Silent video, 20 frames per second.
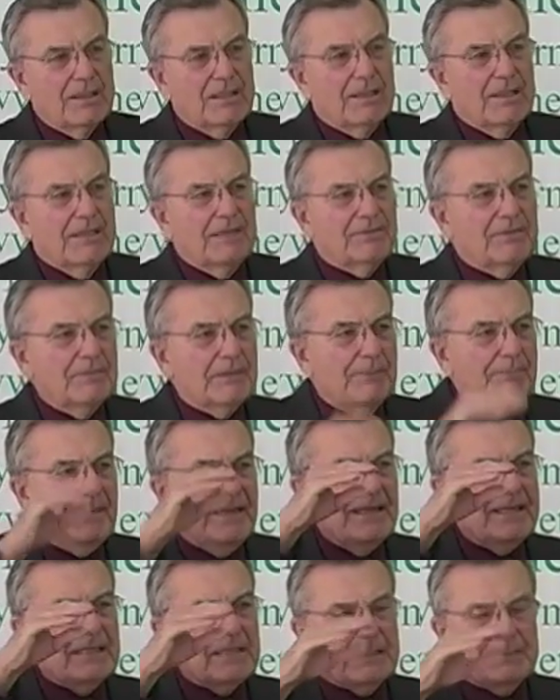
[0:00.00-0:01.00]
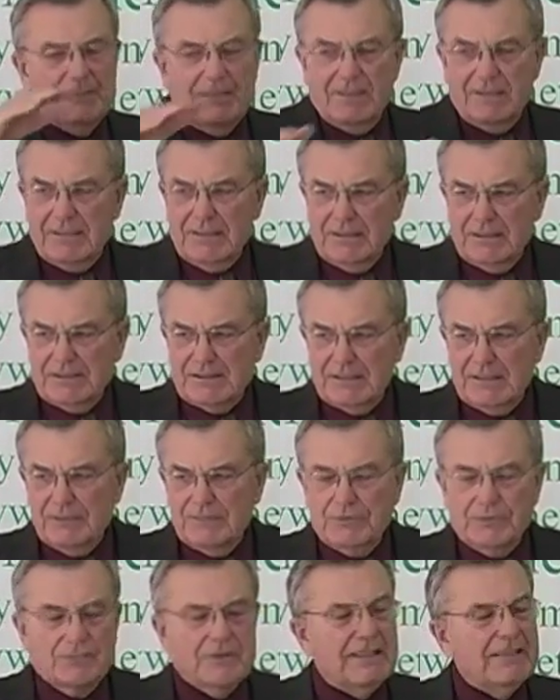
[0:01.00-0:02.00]
And from the banking committee, then it's
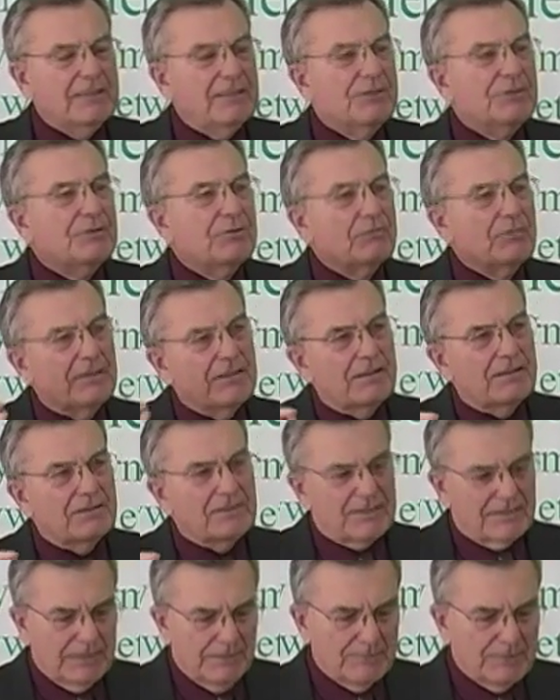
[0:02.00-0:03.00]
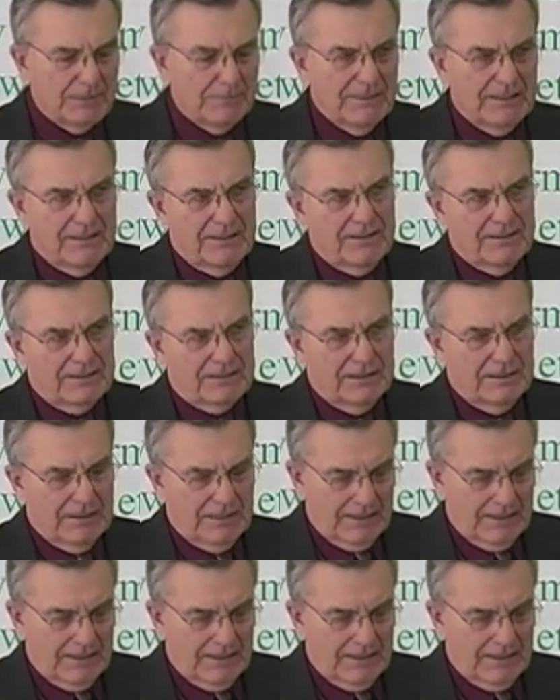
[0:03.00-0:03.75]
directed to one of their subcommittees.